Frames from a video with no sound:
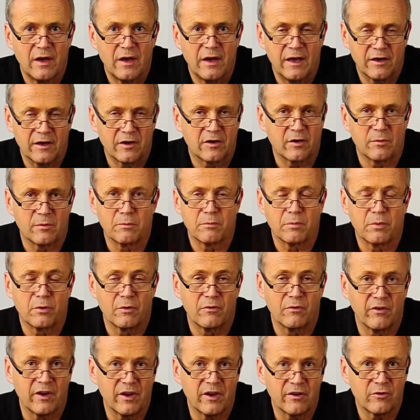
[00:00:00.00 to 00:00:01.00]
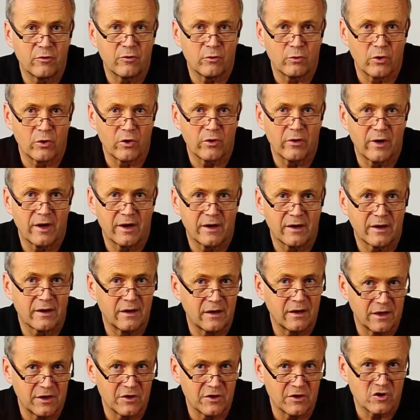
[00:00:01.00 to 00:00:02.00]
and can prevent rear-end
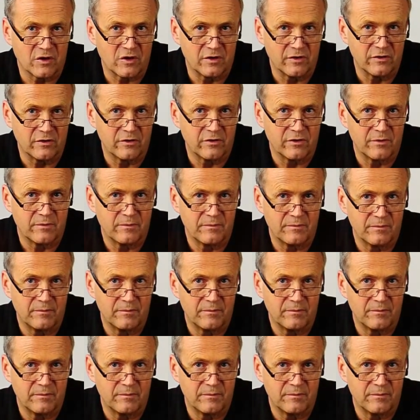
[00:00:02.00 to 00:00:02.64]
collisions.